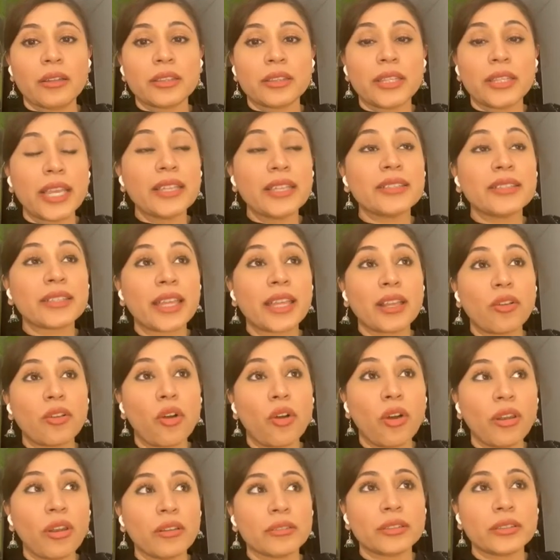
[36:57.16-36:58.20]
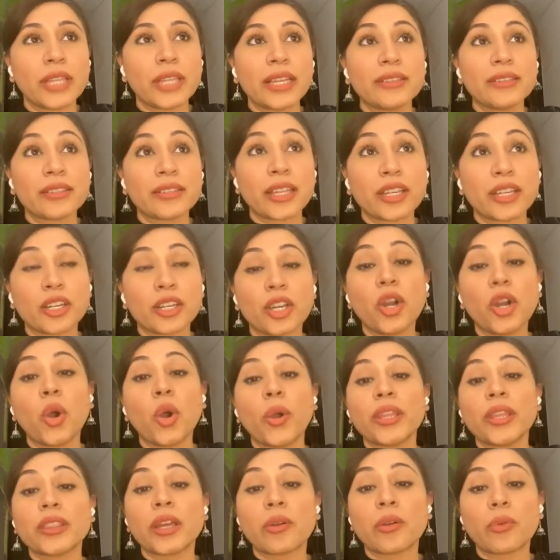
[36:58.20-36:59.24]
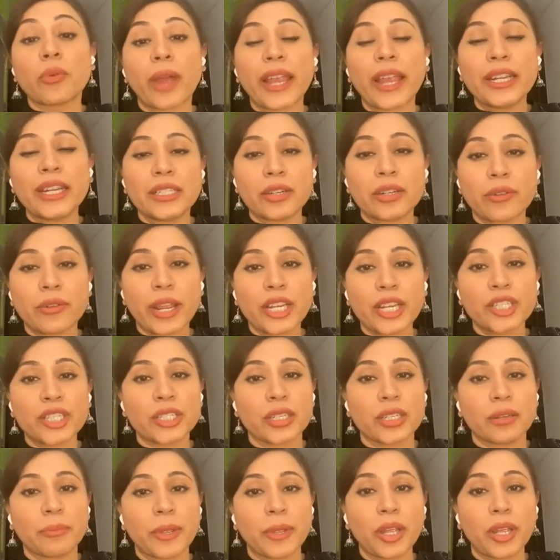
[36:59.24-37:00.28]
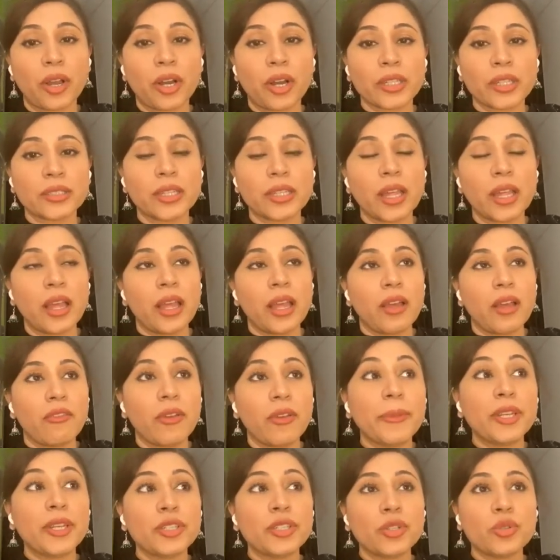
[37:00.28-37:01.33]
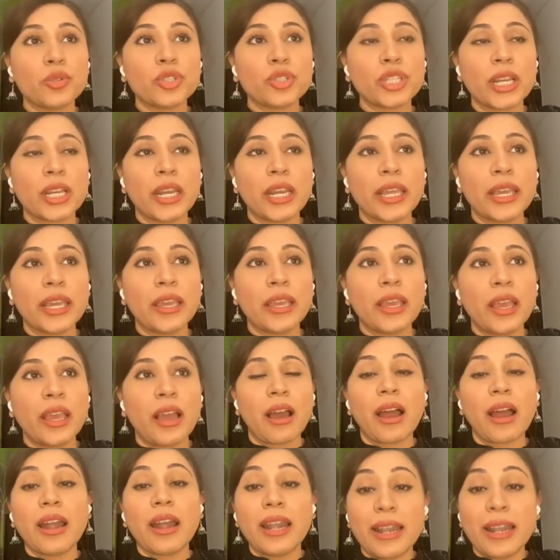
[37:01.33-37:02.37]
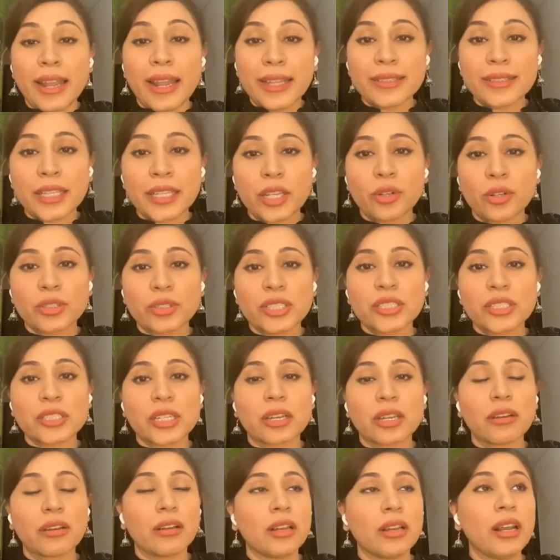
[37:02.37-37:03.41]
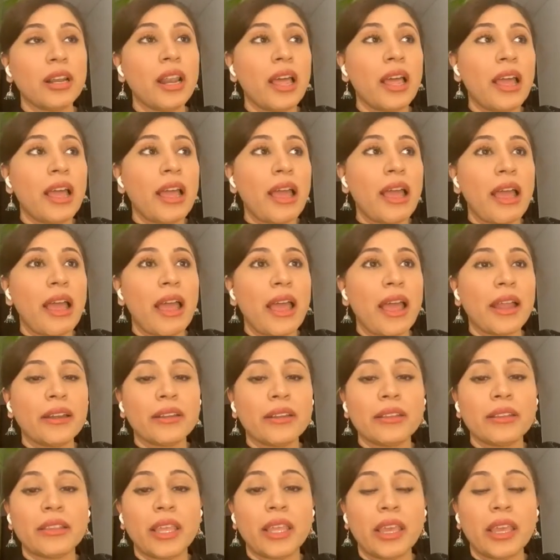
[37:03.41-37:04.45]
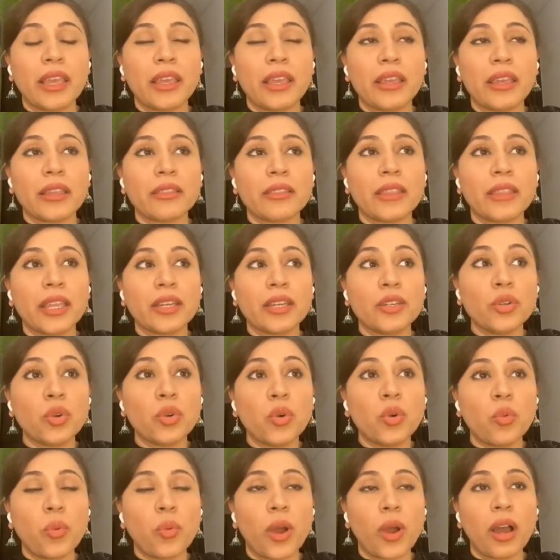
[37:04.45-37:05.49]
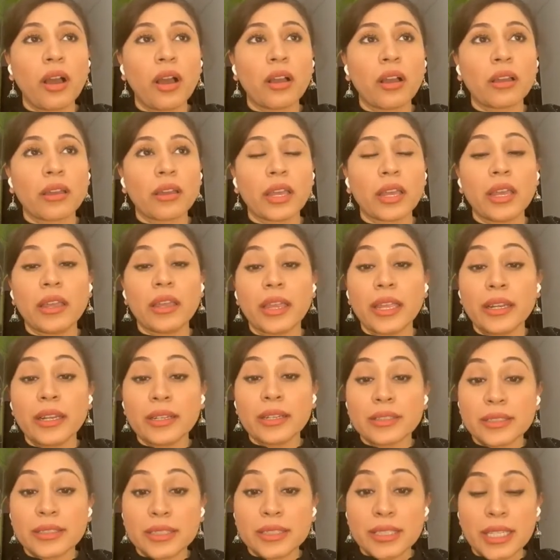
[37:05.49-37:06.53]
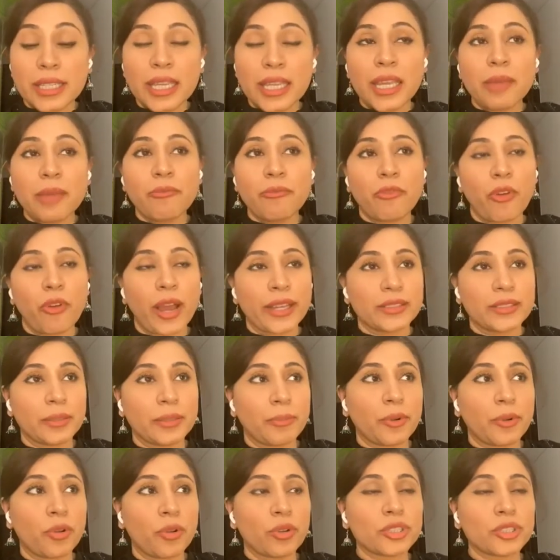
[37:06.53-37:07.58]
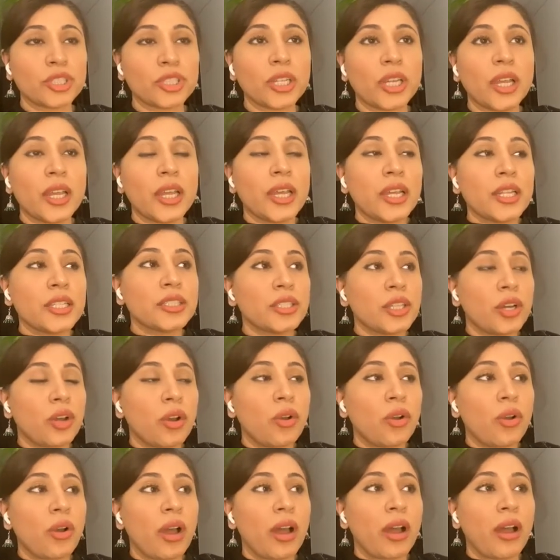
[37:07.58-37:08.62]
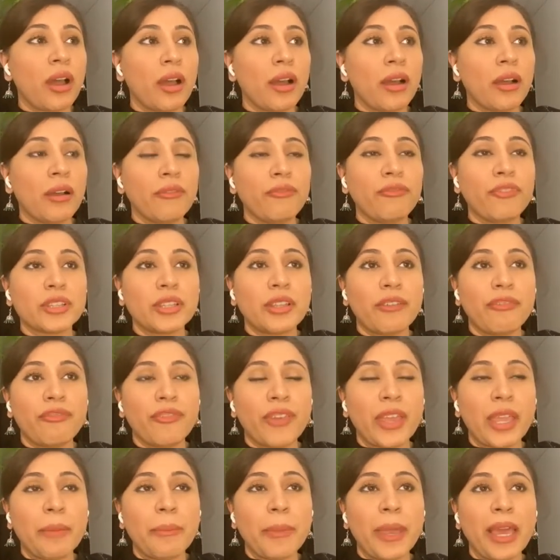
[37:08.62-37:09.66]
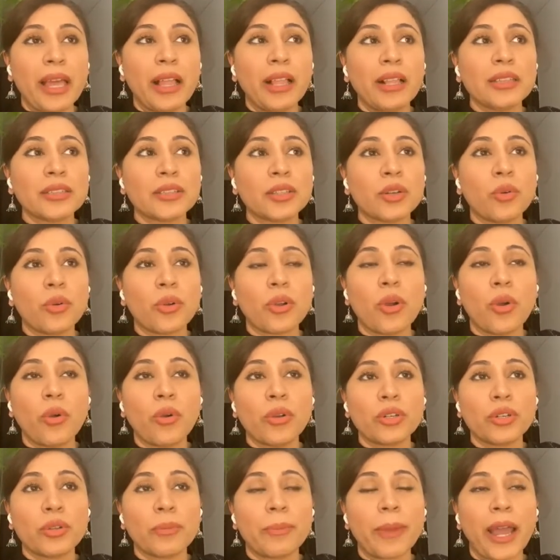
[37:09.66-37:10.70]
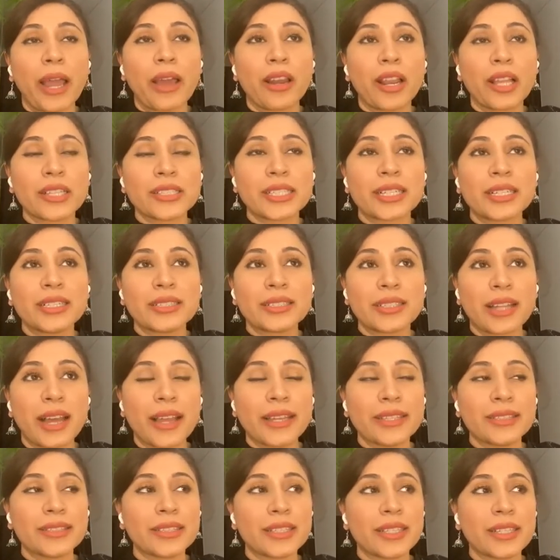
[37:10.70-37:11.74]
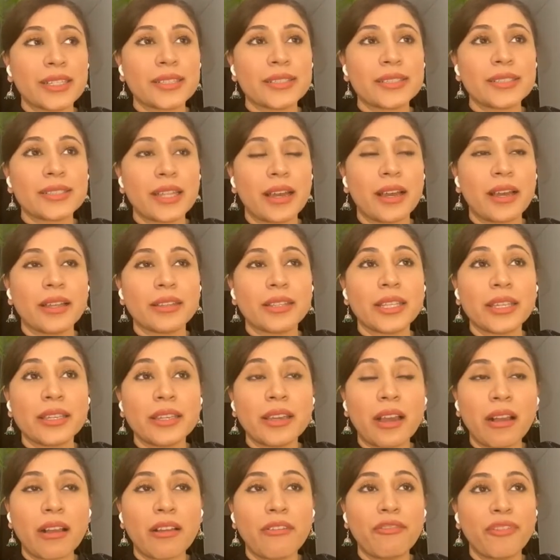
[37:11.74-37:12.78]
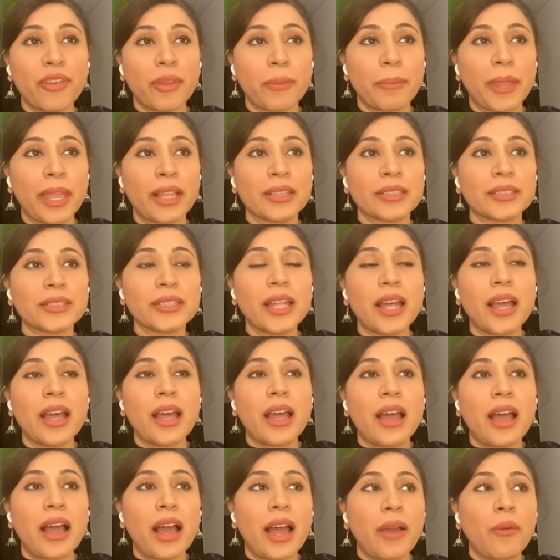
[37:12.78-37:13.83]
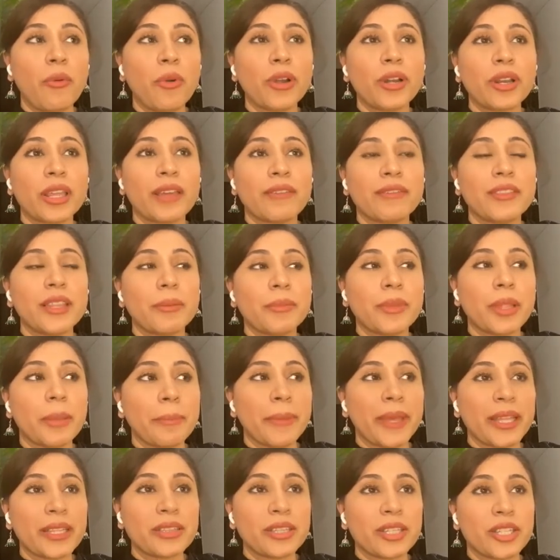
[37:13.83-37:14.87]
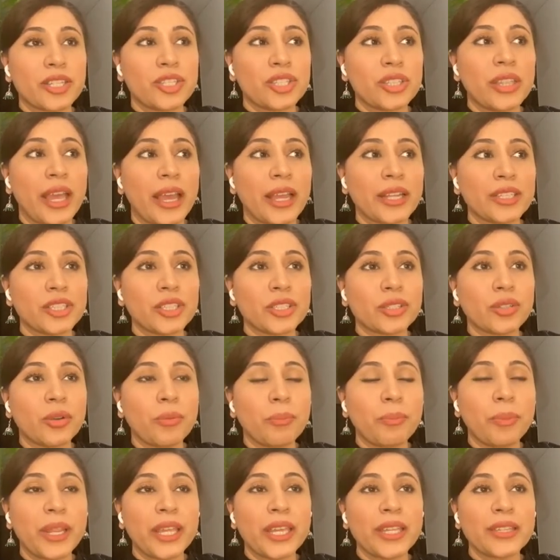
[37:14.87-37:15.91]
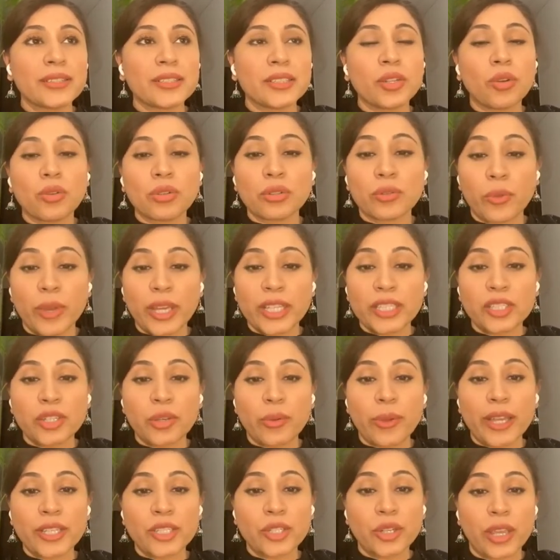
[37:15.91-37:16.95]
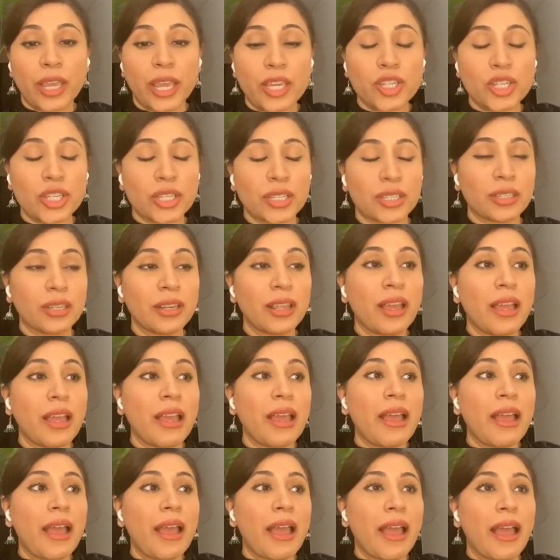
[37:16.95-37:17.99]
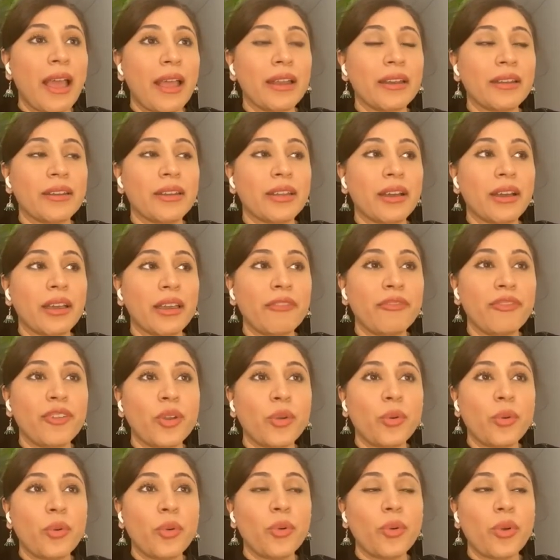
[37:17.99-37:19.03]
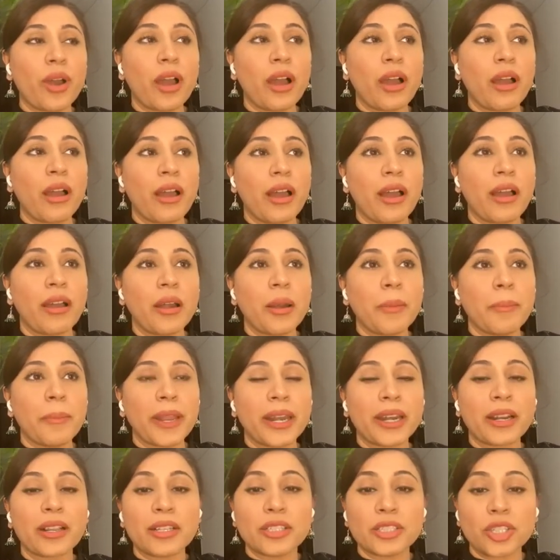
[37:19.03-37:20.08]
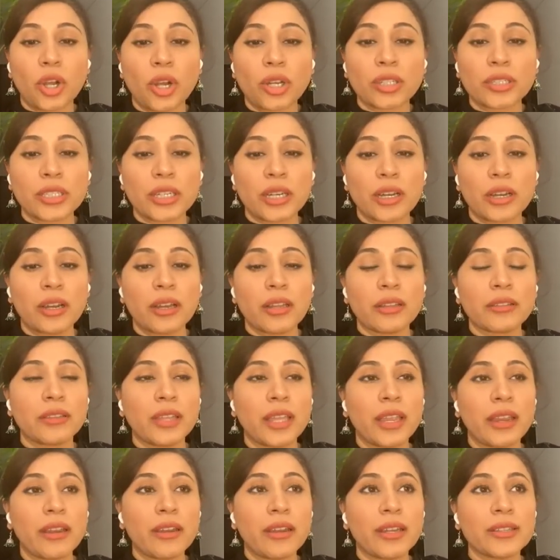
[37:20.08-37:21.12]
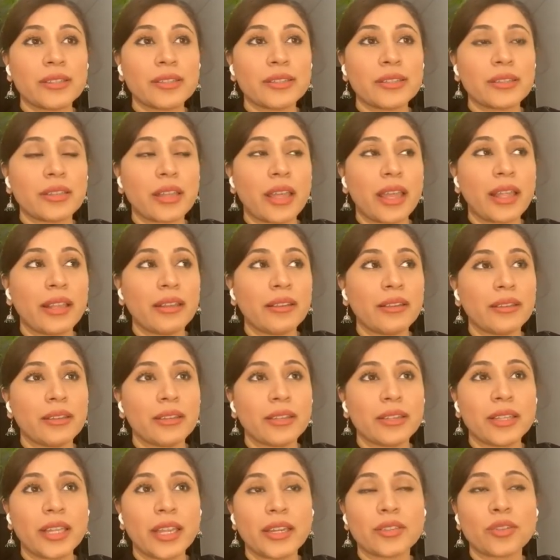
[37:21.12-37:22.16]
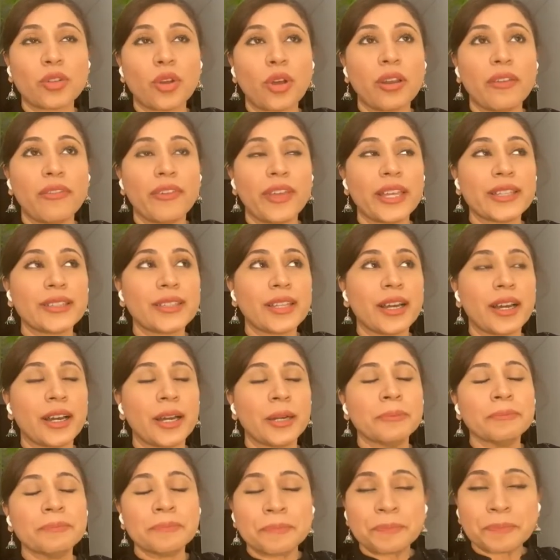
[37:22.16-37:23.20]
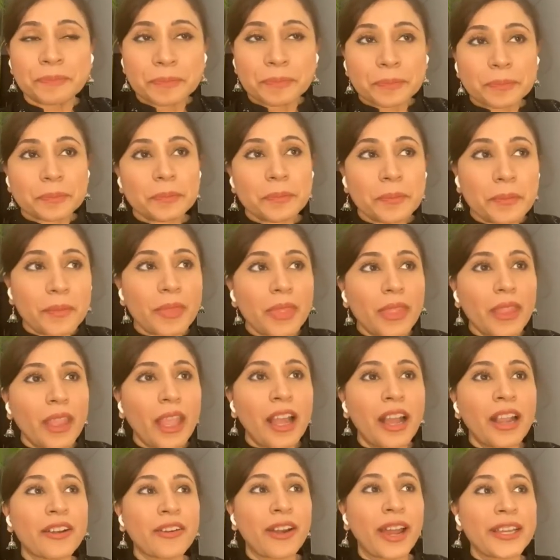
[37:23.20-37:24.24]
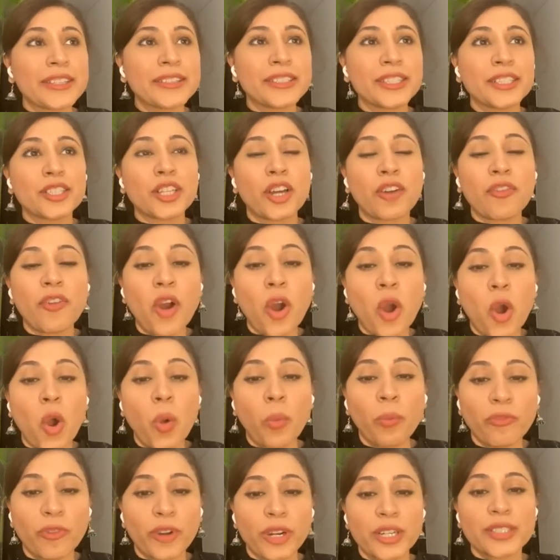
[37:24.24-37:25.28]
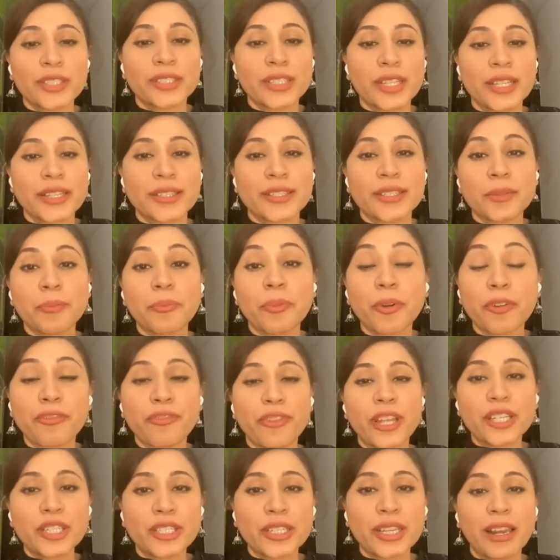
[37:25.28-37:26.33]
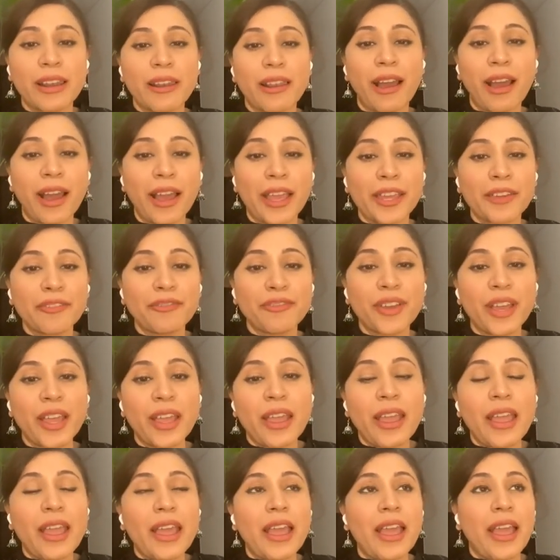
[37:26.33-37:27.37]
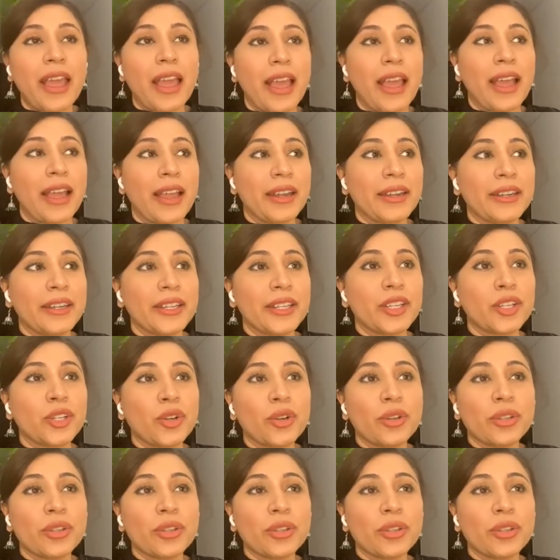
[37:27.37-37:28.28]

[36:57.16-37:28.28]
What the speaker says: things can go in the right direction, because women usually are less egotistical, and they do work in a team wise approach. So for the females who go into biological sciences, the younger females, I want to give them the message that please don't waste your education. And if you are a medical doctor, there is always a crisis of home versus professional life. And you